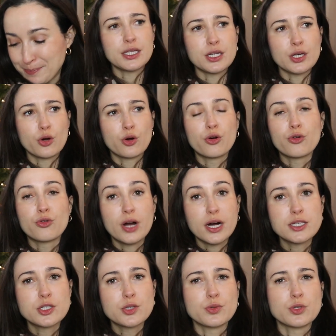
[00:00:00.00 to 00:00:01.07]
The
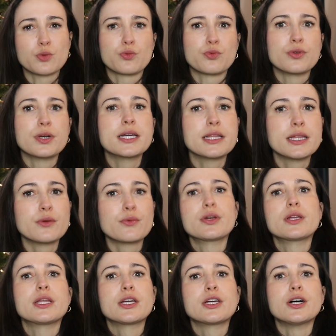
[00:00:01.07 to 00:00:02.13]
crust was really,
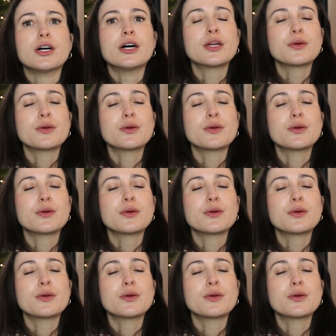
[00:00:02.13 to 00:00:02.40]
really good.